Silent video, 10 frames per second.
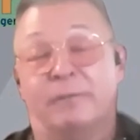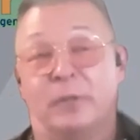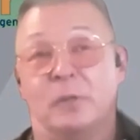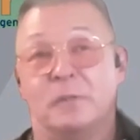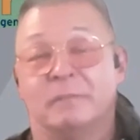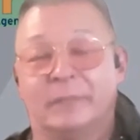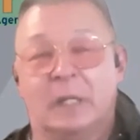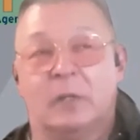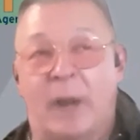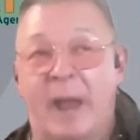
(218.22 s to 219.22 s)
Foods.
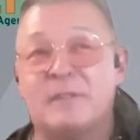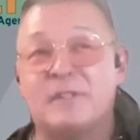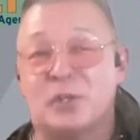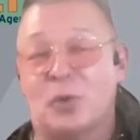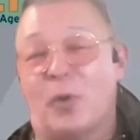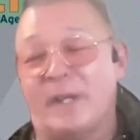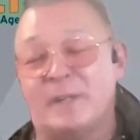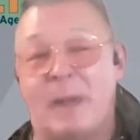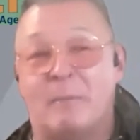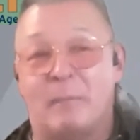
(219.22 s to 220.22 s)
Kraft is notorious
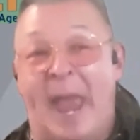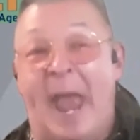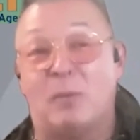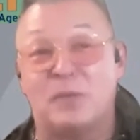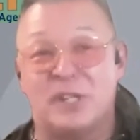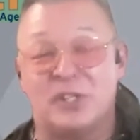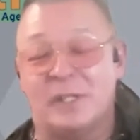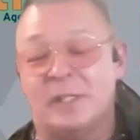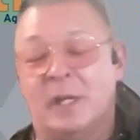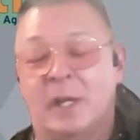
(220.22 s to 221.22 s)
about
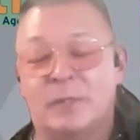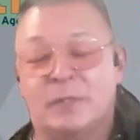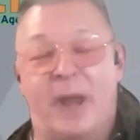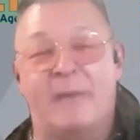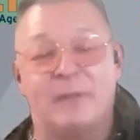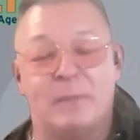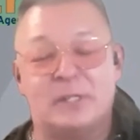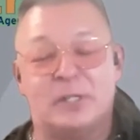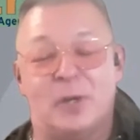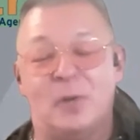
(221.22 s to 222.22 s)
acquisitions. It was Kraft
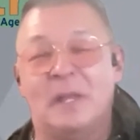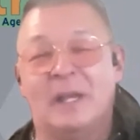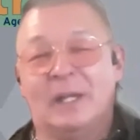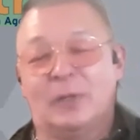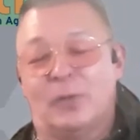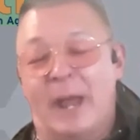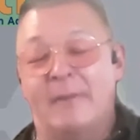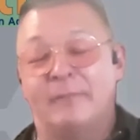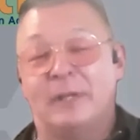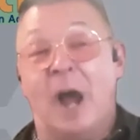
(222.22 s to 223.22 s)
Nabisco,
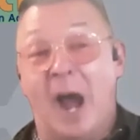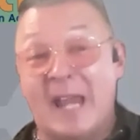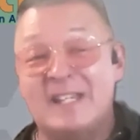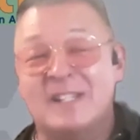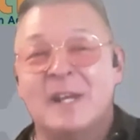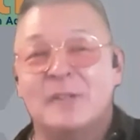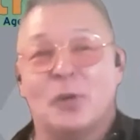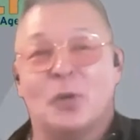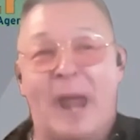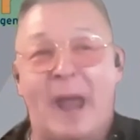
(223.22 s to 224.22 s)
Kraft Heinz.
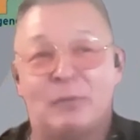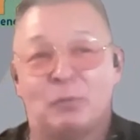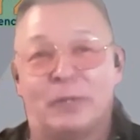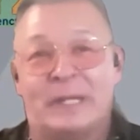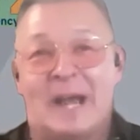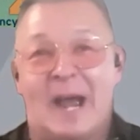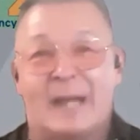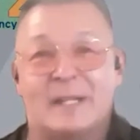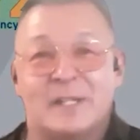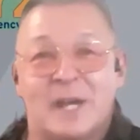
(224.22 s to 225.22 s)
So Kraft really
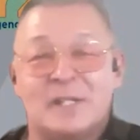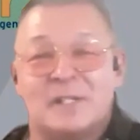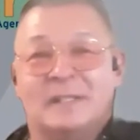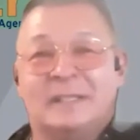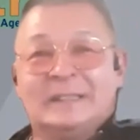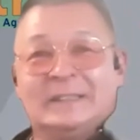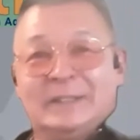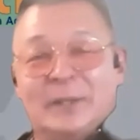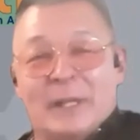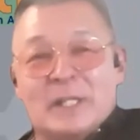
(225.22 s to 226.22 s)
kind of does,
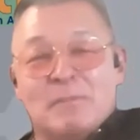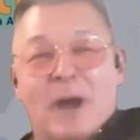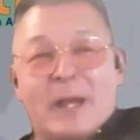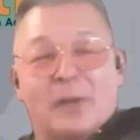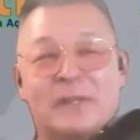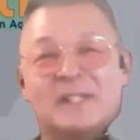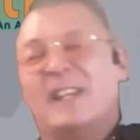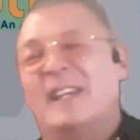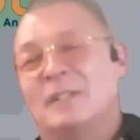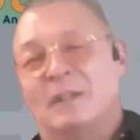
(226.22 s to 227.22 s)
they just buy all these
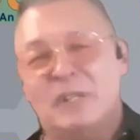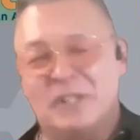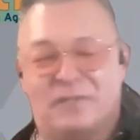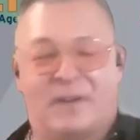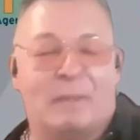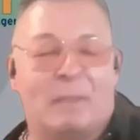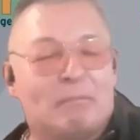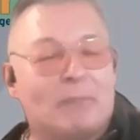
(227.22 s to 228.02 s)
things, which is fine.